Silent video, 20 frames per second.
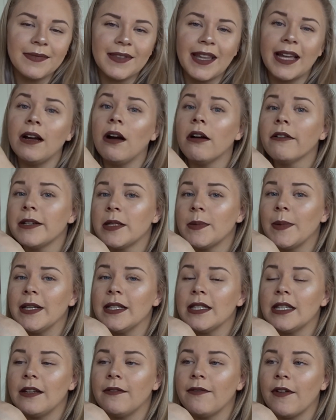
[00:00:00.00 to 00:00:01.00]
They are
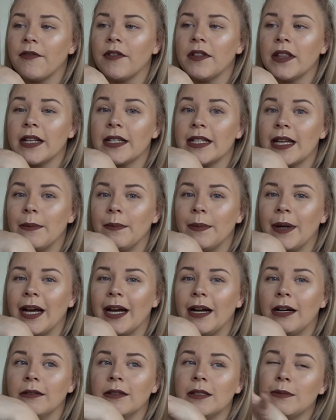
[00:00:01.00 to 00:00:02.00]
expensive. I think they're
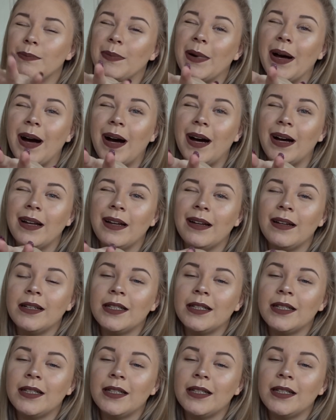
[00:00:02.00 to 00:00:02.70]
£10, but